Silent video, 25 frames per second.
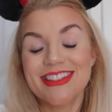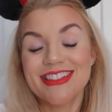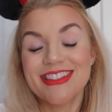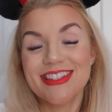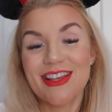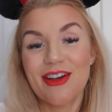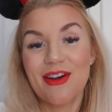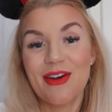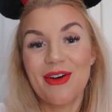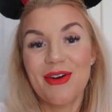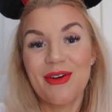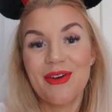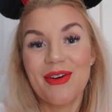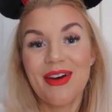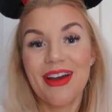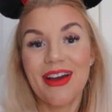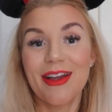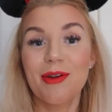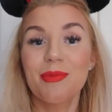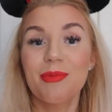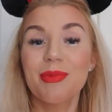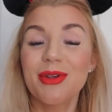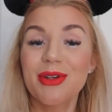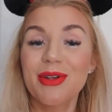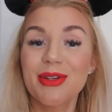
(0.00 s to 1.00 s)
So I
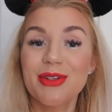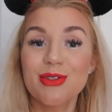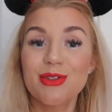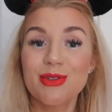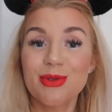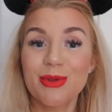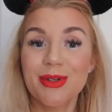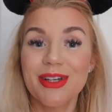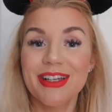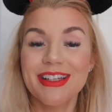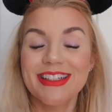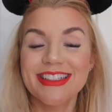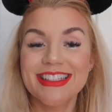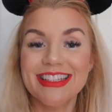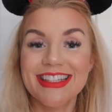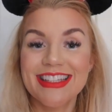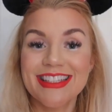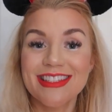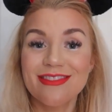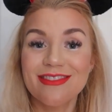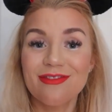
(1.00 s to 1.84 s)
hope you enjoyed this